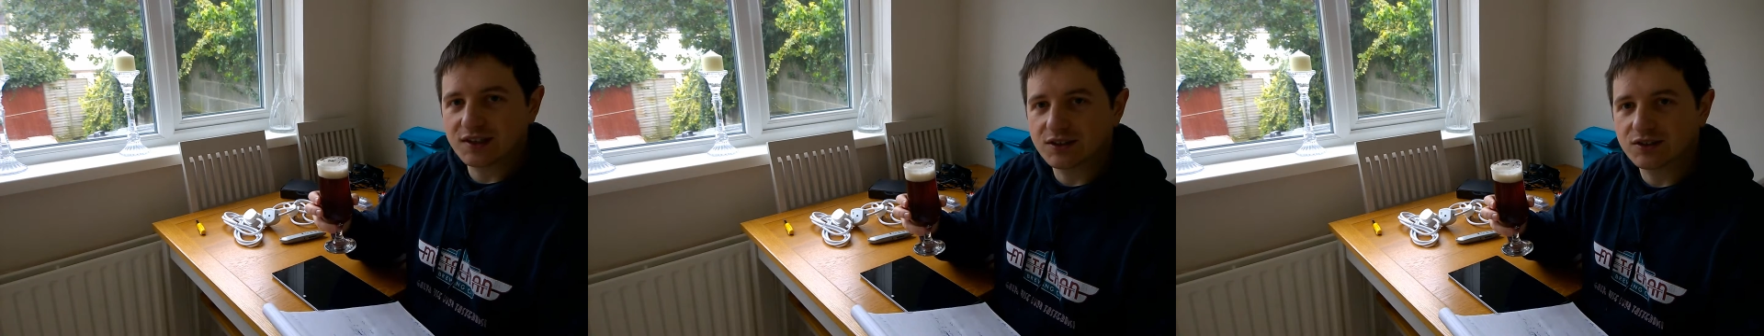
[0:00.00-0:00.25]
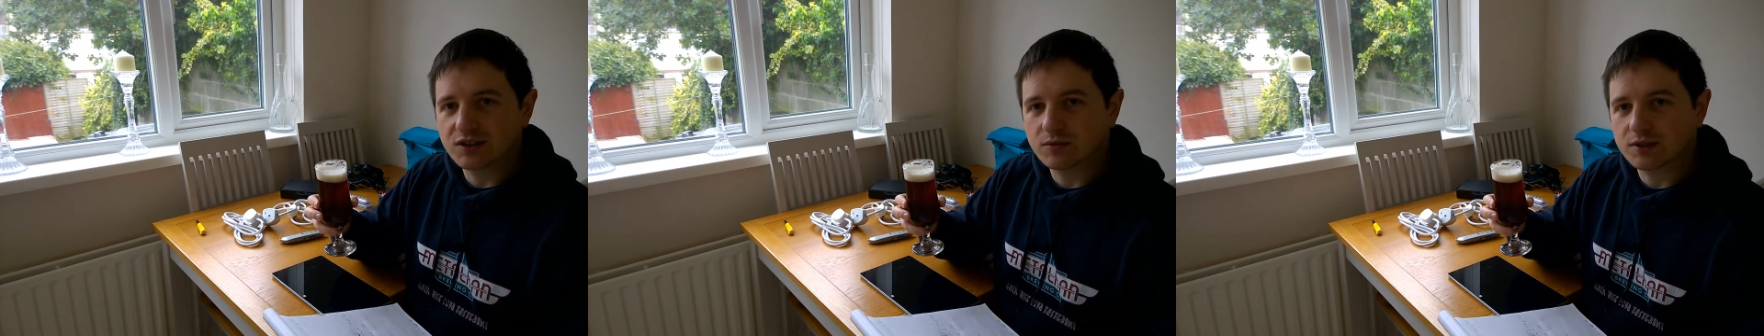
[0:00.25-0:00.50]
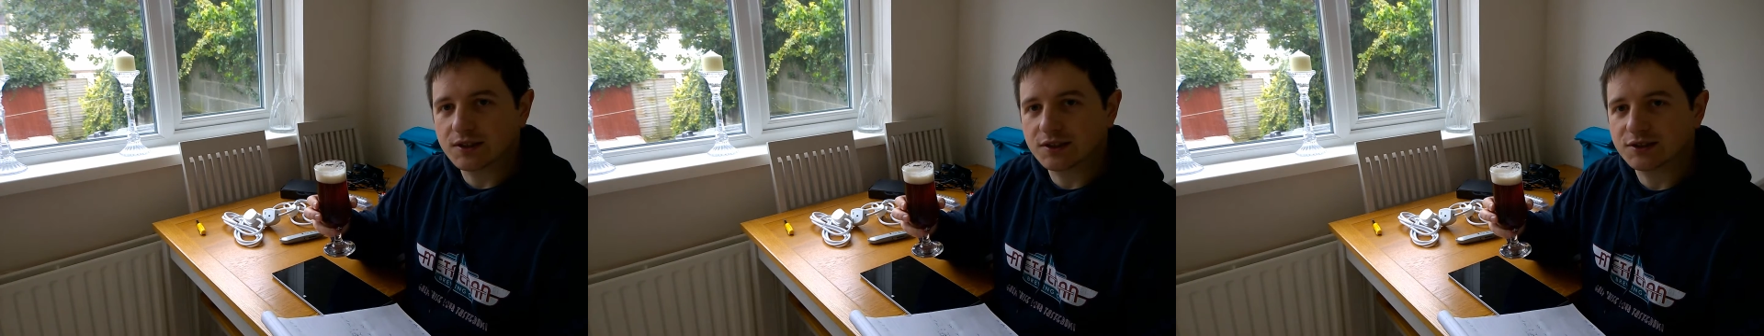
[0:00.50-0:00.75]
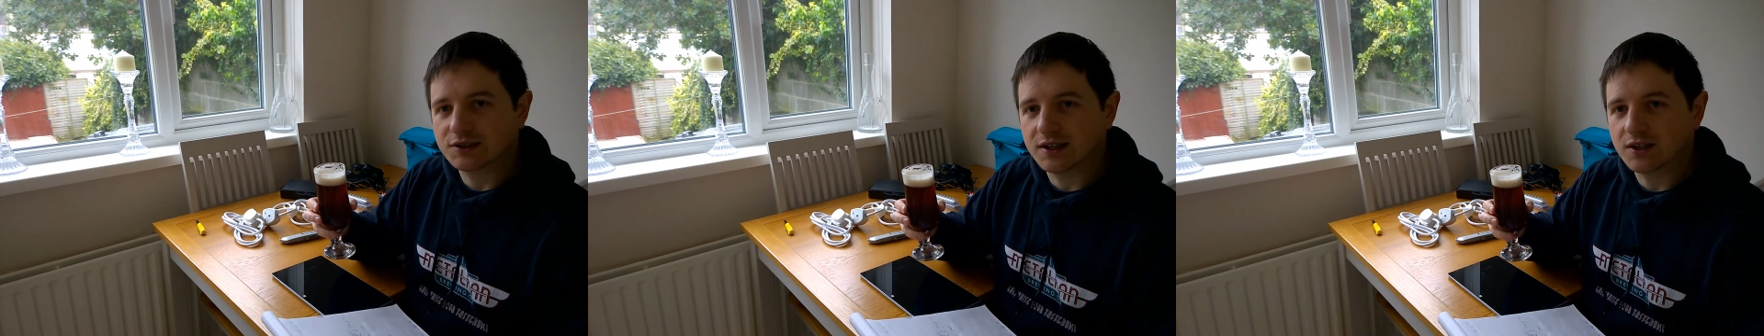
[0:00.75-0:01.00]
thing I did with
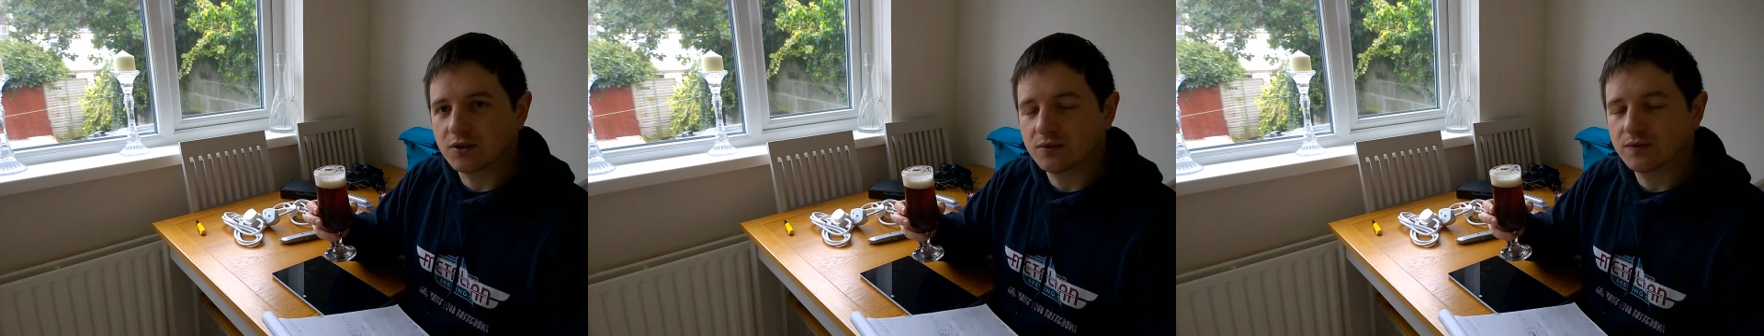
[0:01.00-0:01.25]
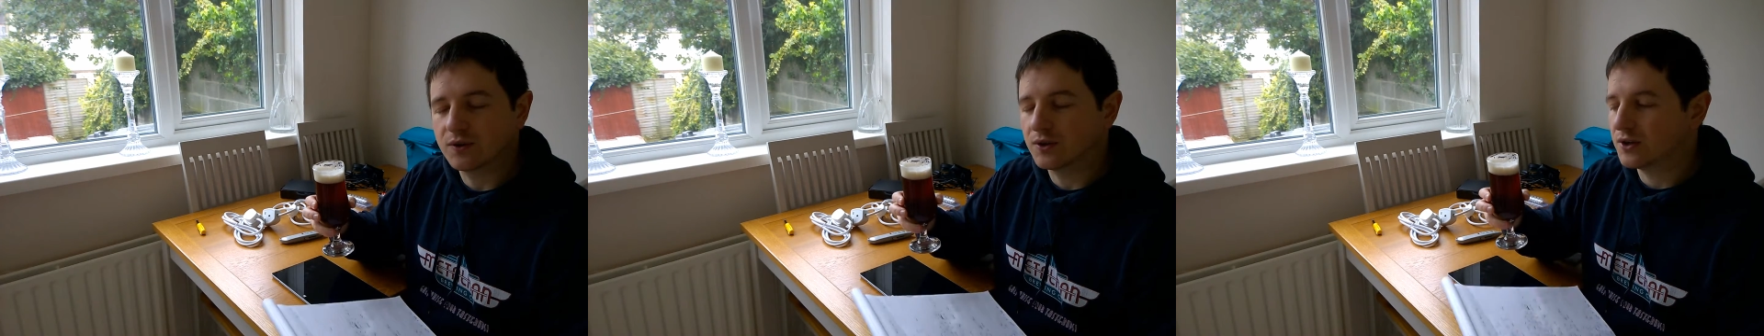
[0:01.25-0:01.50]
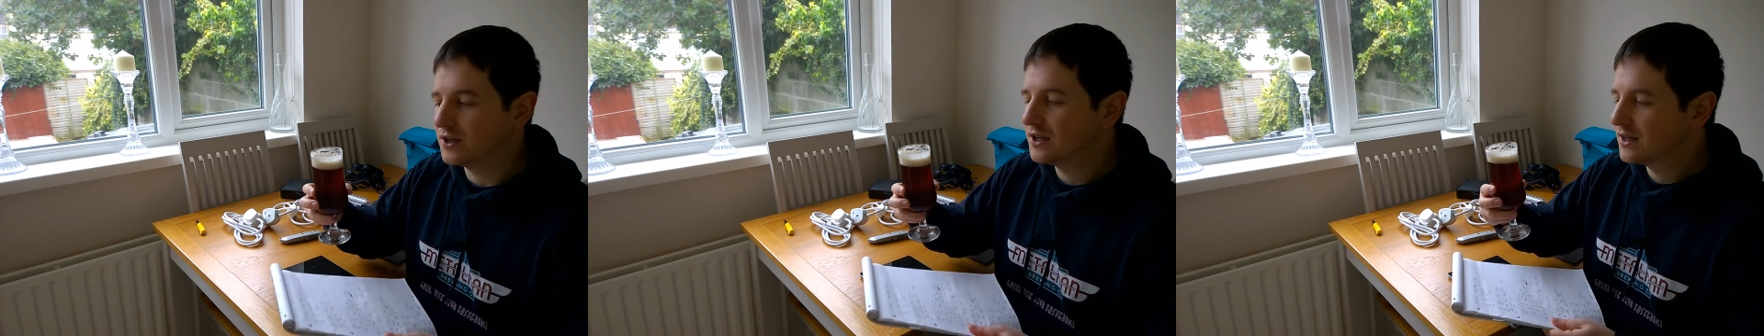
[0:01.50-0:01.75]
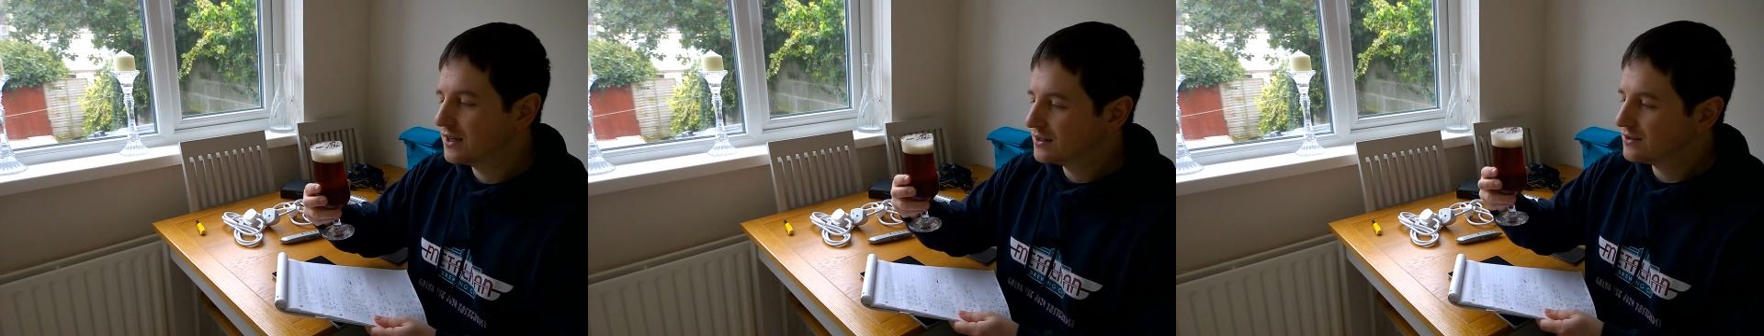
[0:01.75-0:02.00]
this now
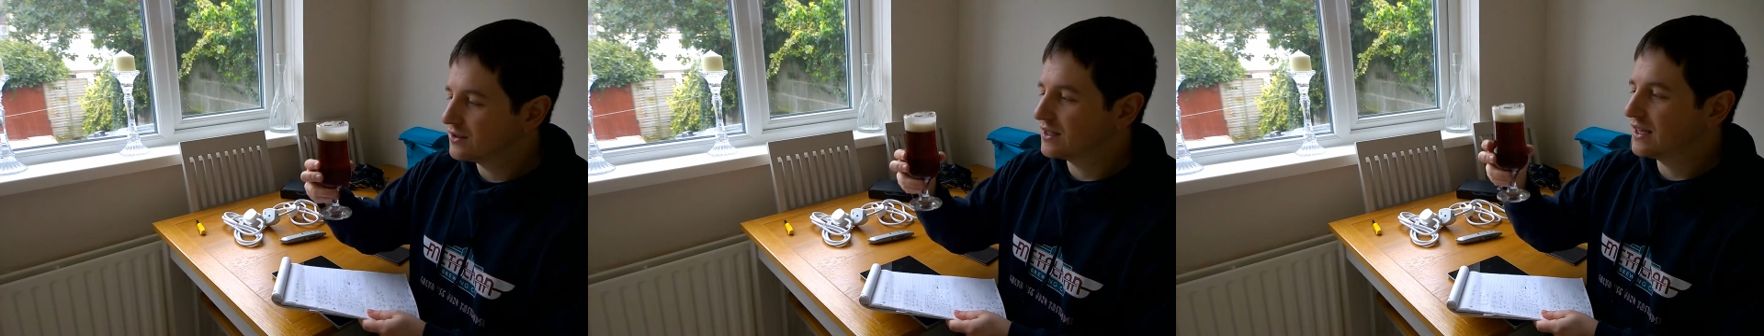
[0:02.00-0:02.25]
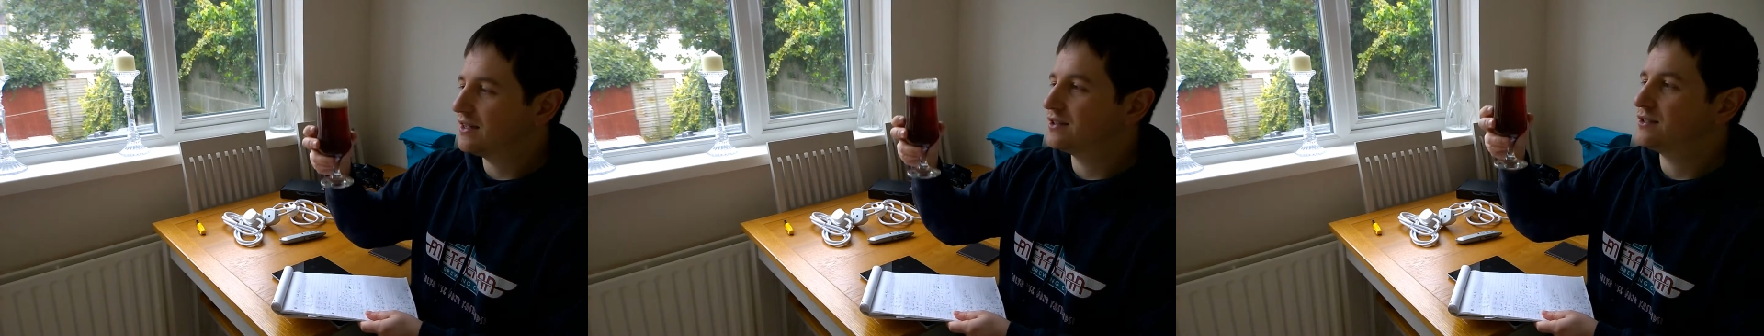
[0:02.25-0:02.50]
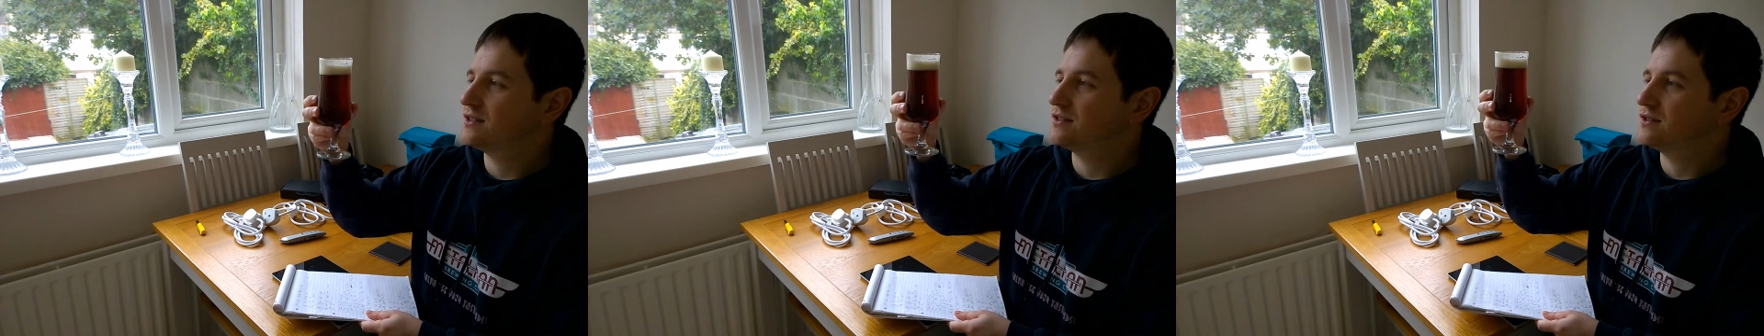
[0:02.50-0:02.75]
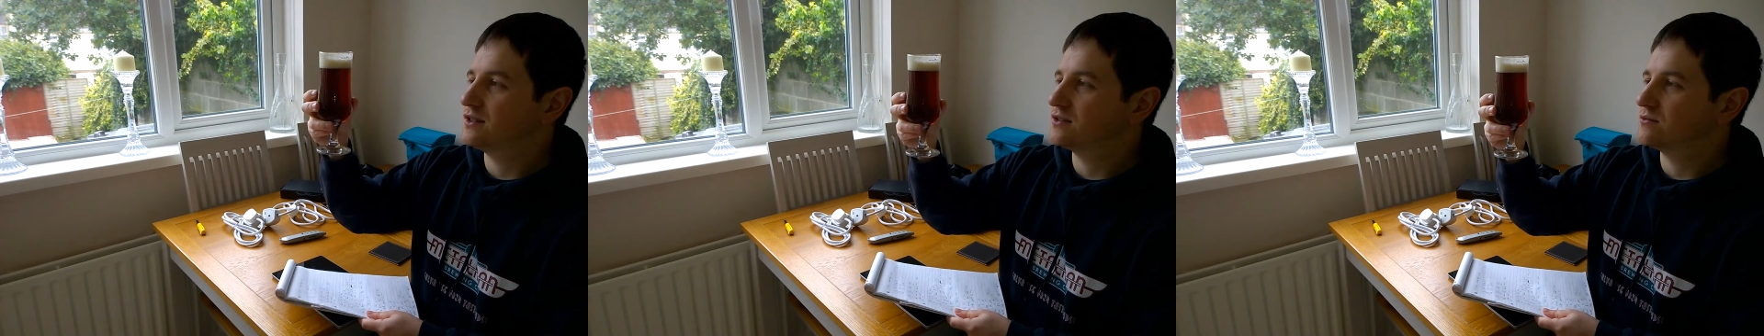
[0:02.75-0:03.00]
to get
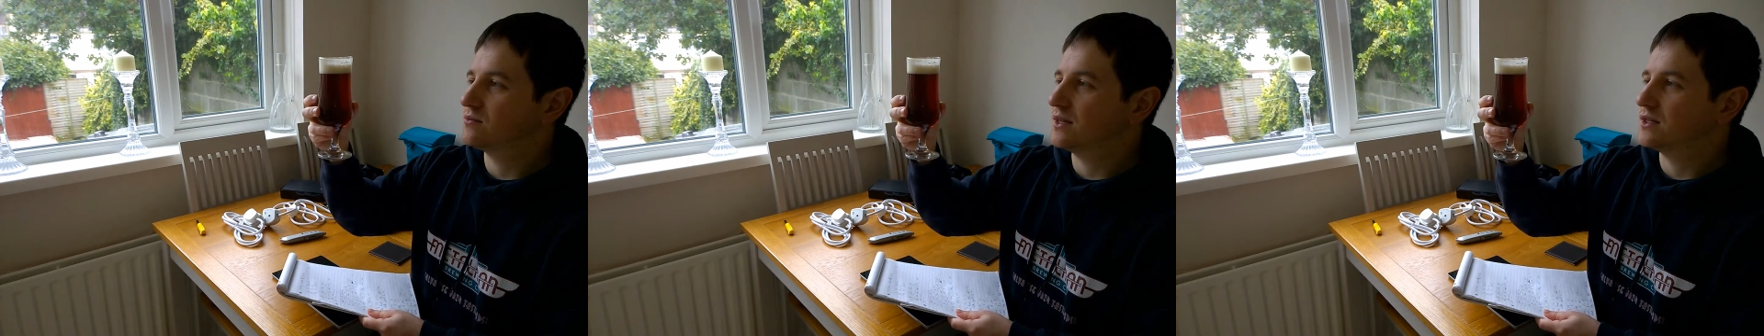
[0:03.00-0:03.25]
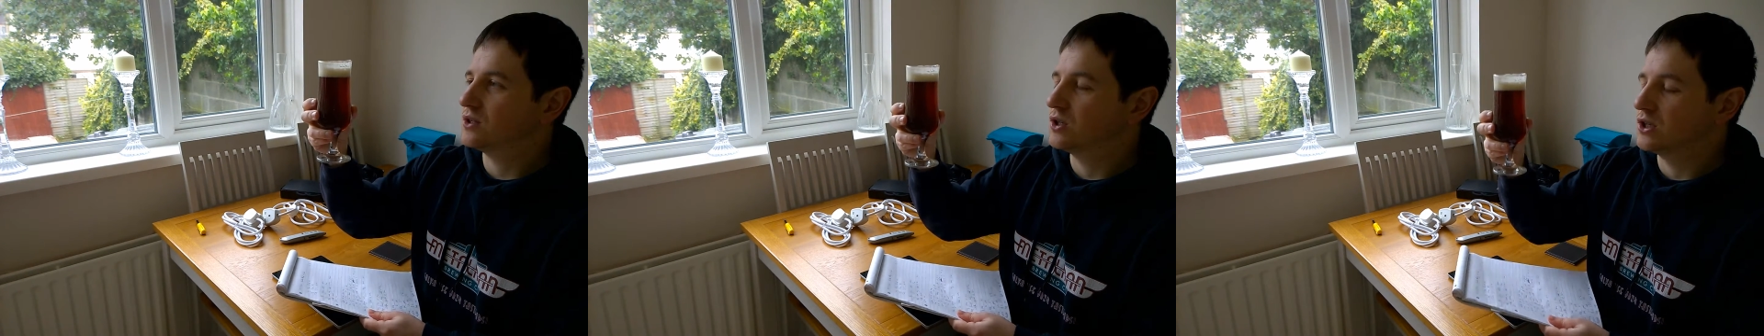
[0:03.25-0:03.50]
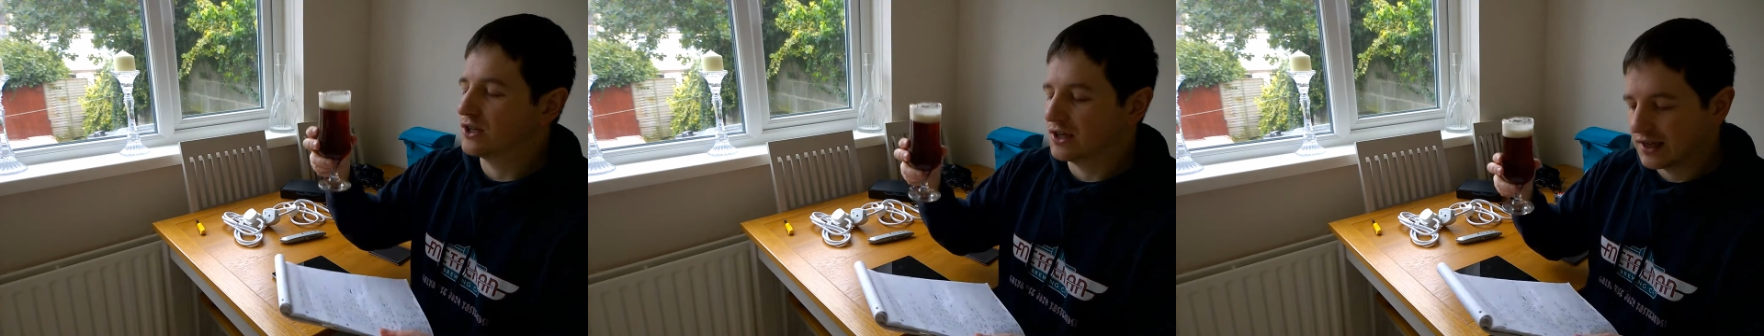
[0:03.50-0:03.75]
this nice red colour,